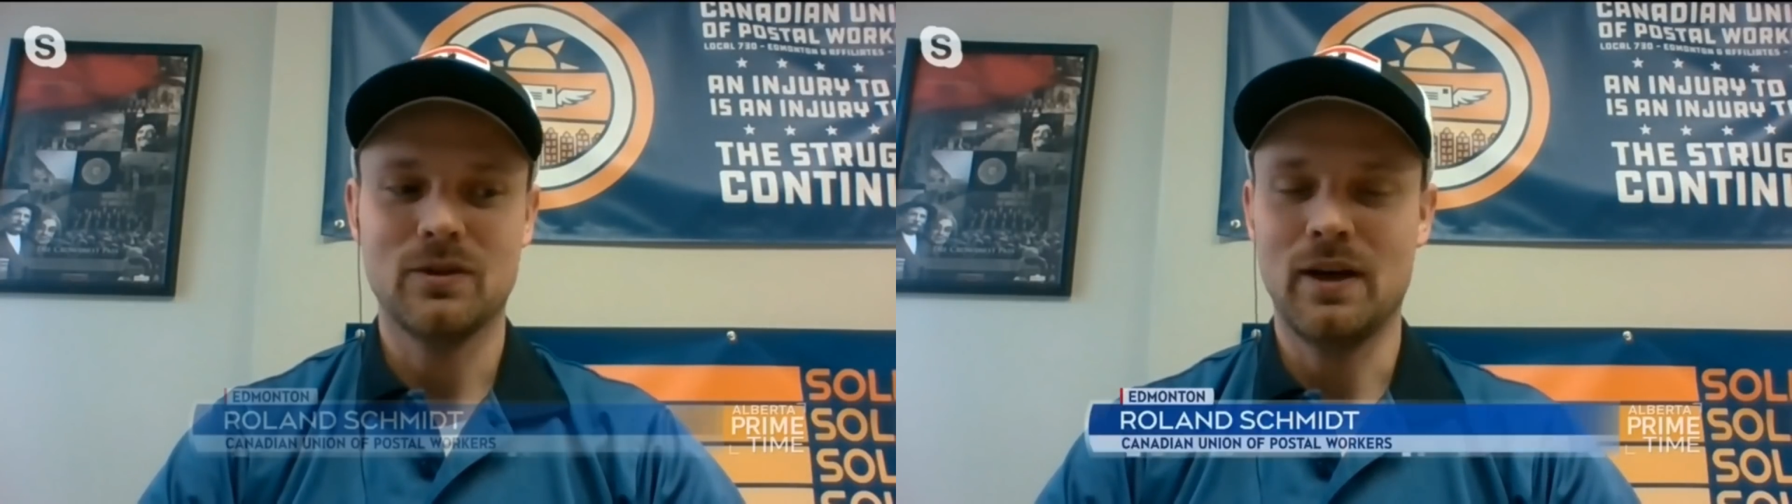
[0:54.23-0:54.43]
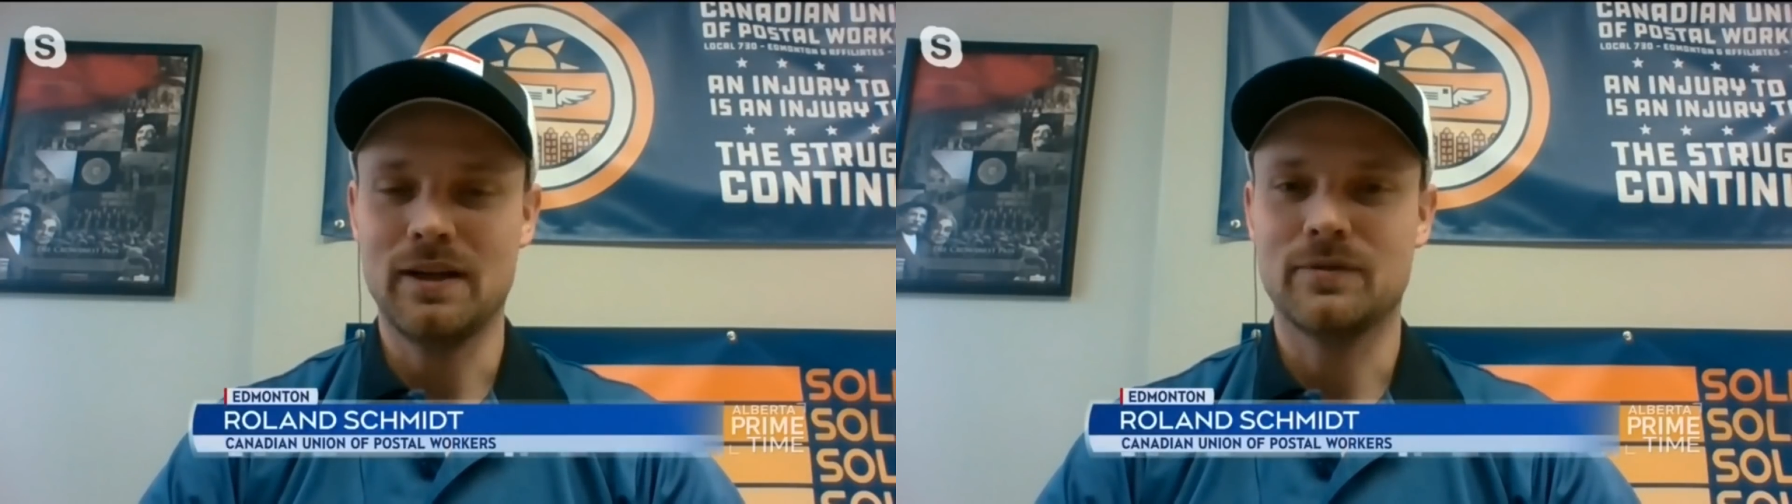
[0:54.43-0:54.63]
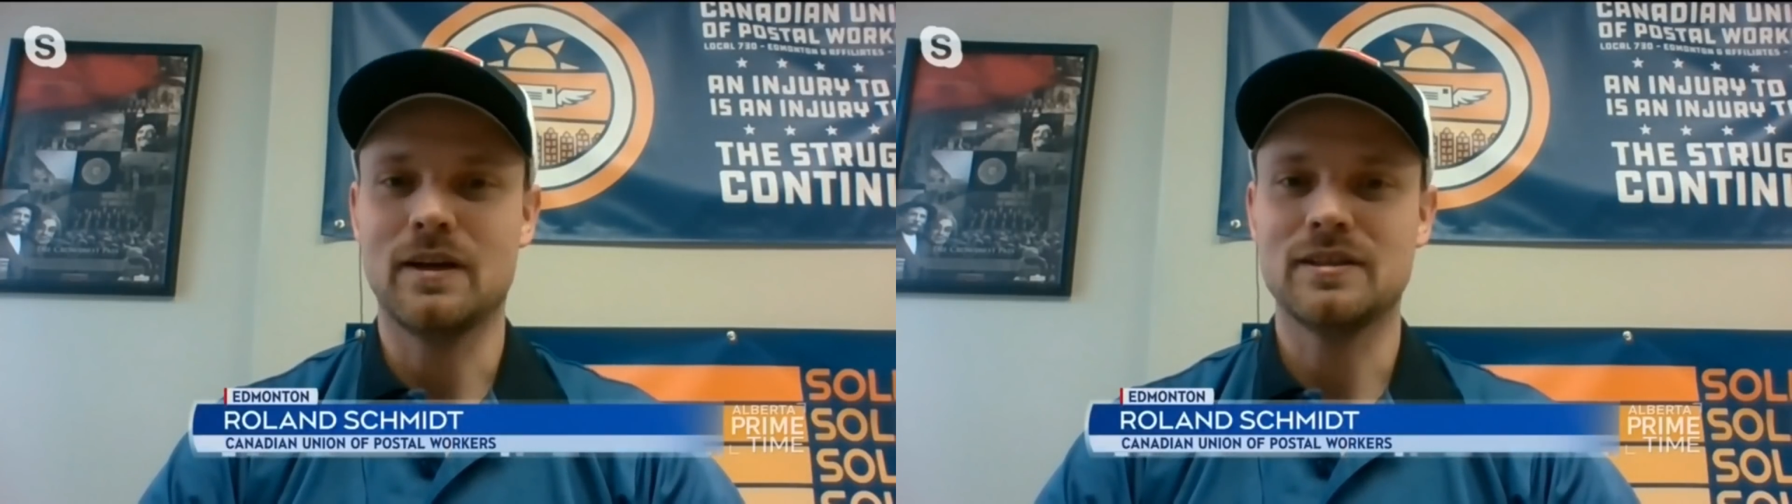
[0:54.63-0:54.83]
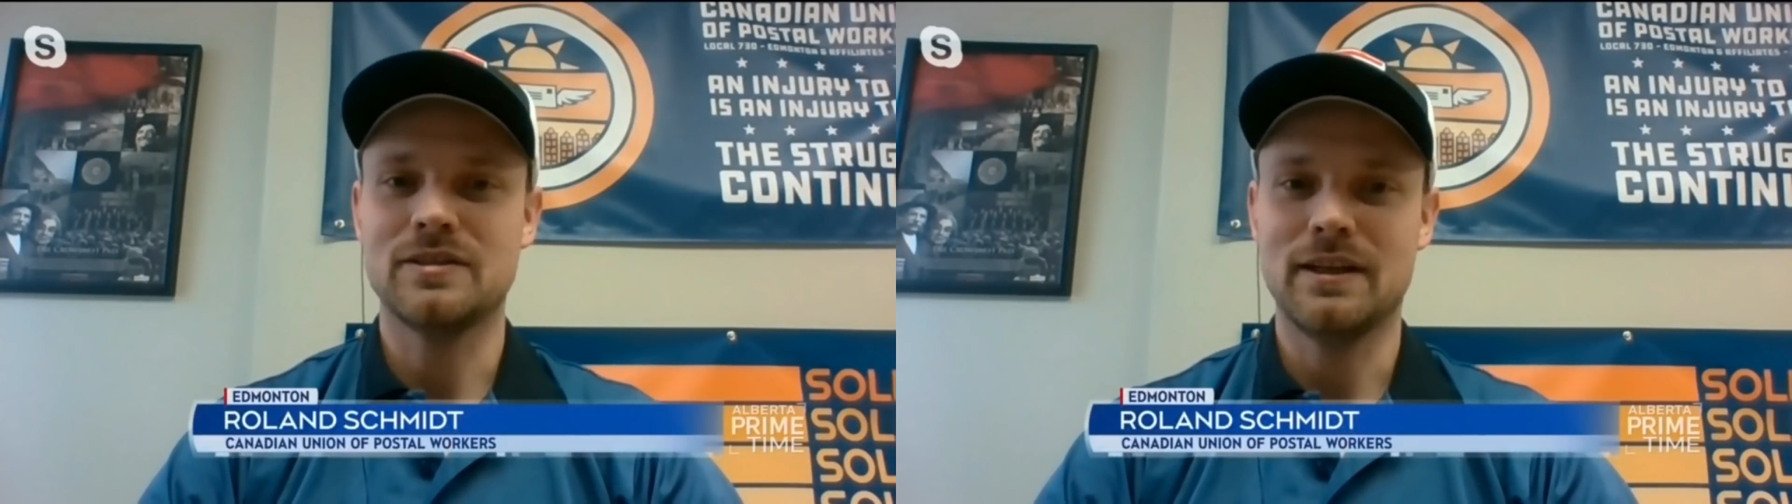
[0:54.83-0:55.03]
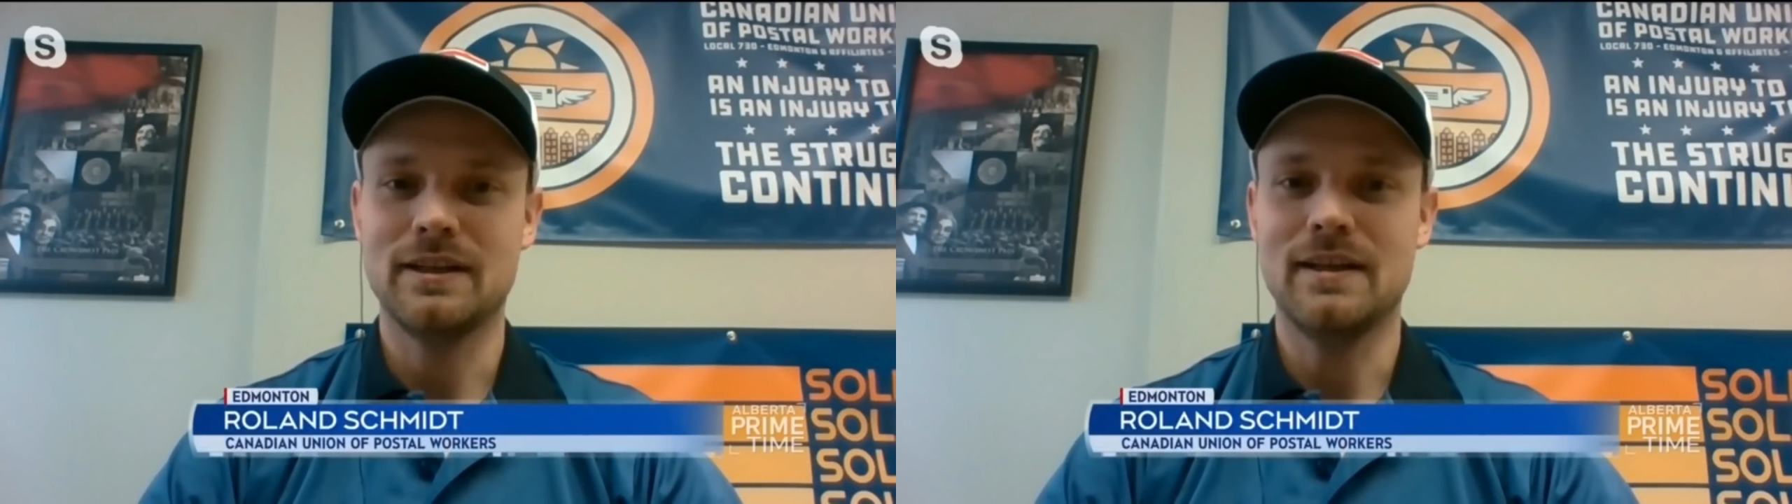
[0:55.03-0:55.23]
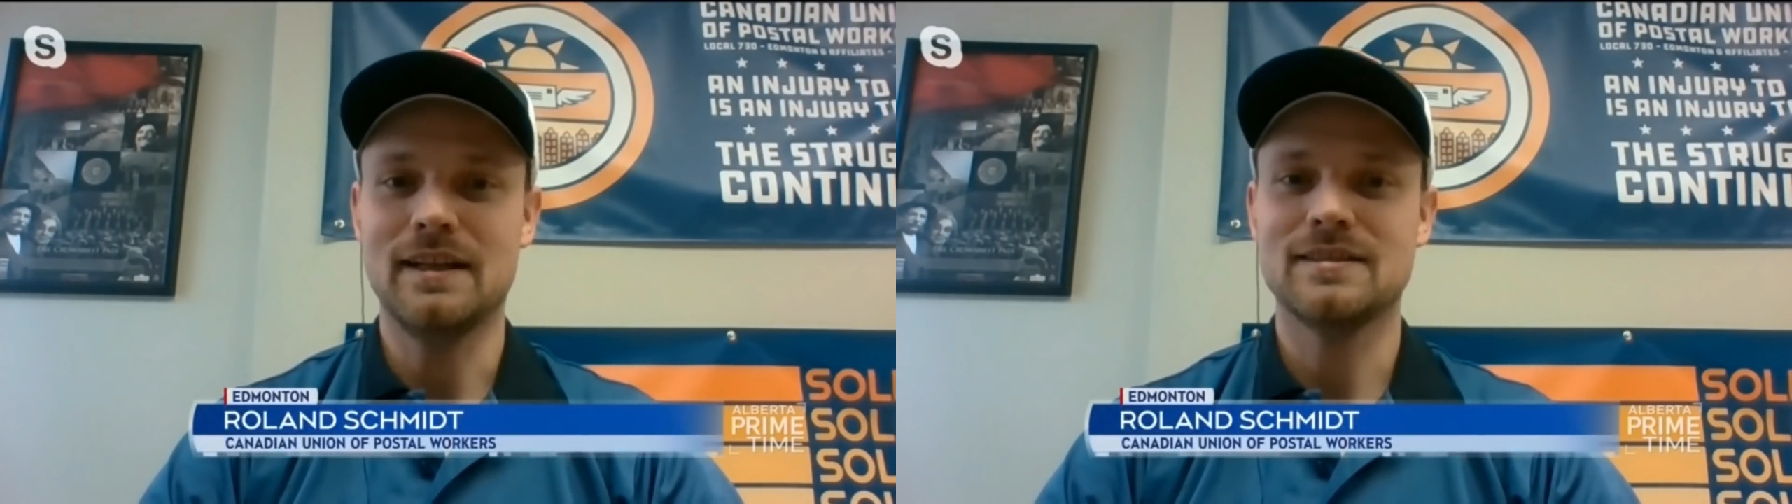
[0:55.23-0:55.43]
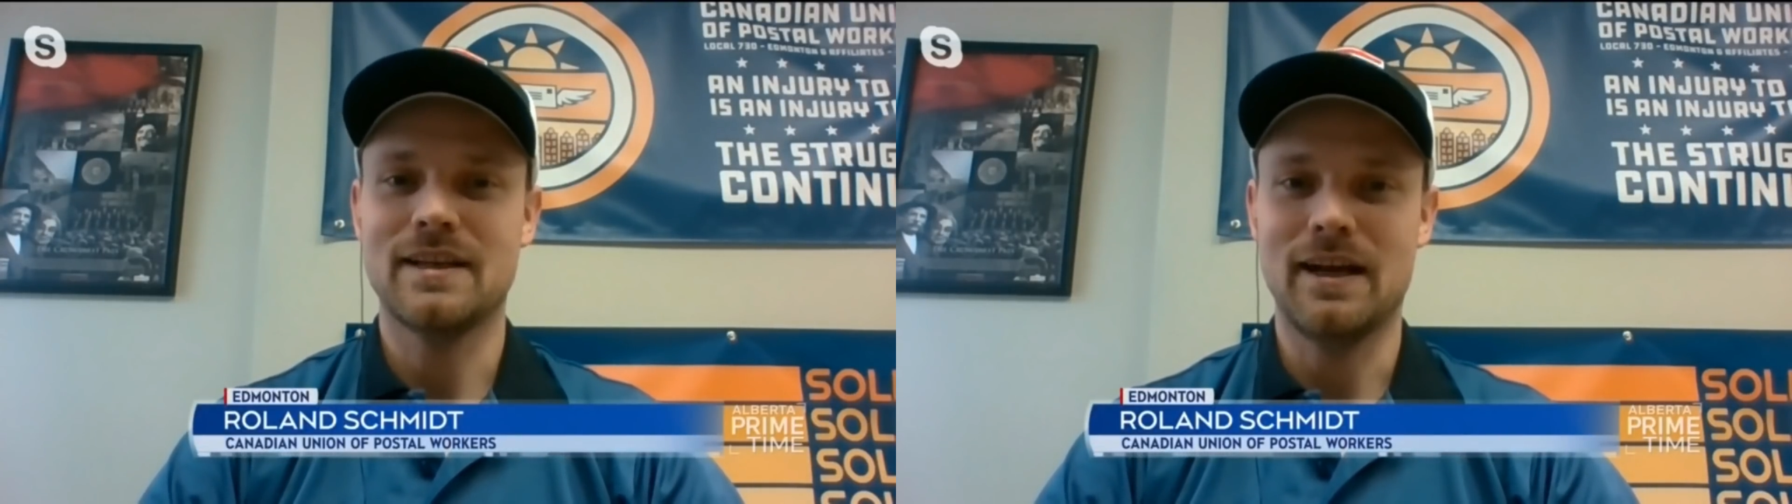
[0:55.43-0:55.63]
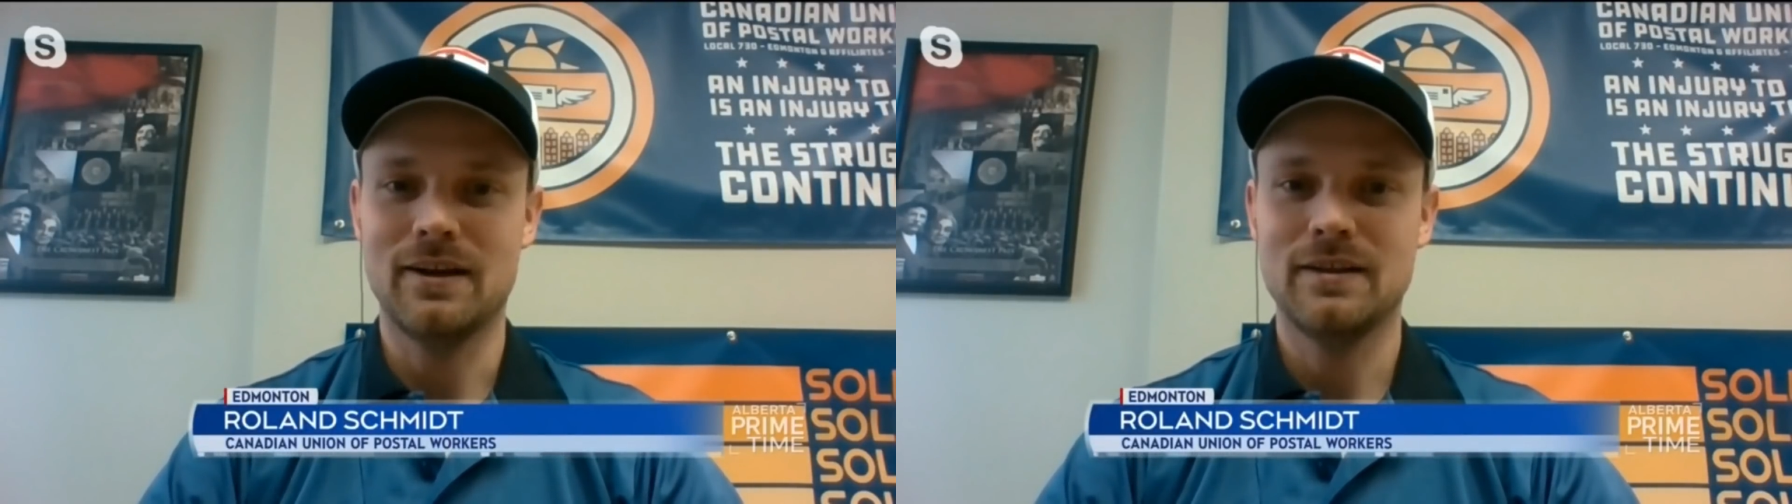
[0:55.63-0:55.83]
quite frustrated and
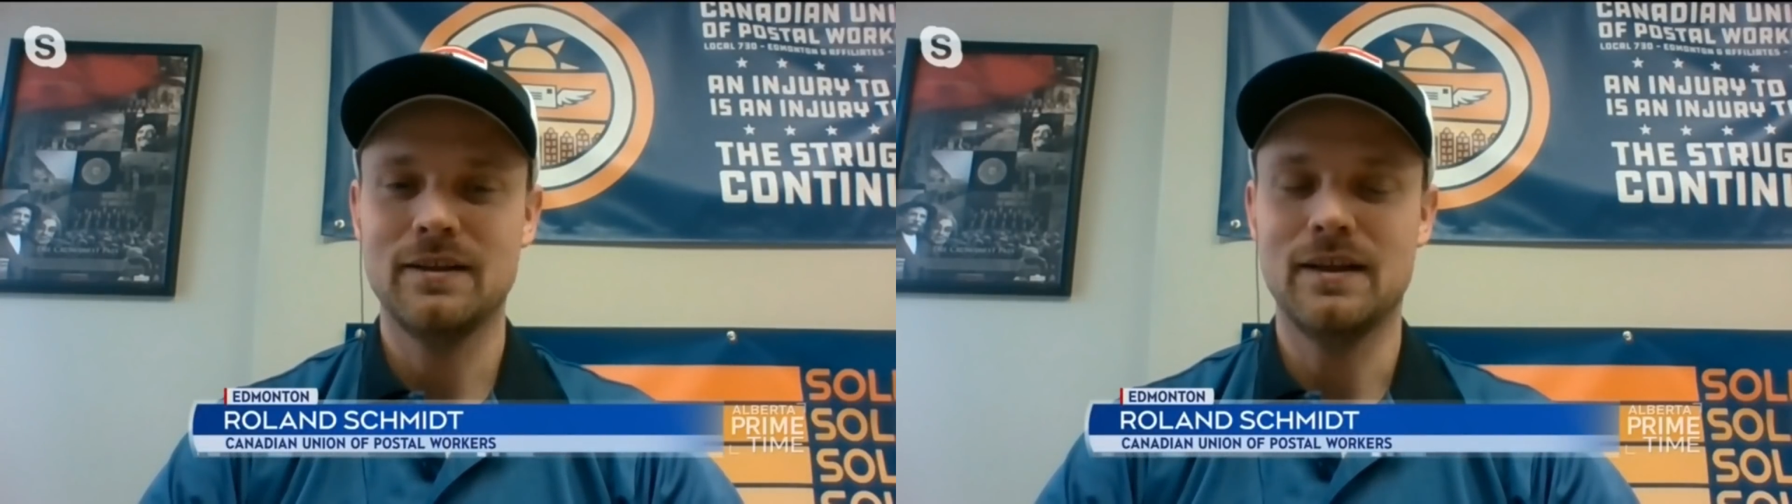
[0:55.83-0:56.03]
scared,